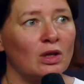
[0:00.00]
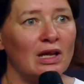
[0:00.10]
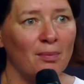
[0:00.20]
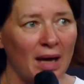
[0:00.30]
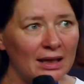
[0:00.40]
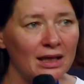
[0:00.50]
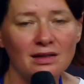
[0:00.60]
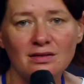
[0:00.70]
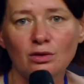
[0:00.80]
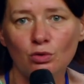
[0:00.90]
On the
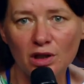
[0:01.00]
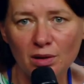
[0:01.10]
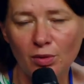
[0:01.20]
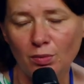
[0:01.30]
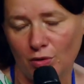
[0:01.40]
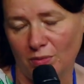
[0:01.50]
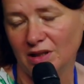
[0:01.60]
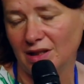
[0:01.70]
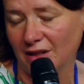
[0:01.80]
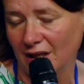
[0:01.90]
contrary,
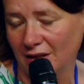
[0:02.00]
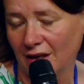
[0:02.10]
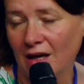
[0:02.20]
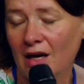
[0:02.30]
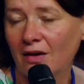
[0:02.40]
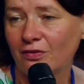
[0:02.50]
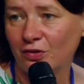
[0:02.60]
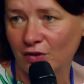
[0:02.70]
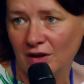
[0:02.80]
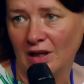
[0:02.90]
volunteer is a
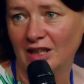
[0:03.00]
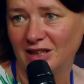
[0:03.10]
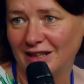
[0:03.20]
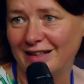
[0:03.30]
synonym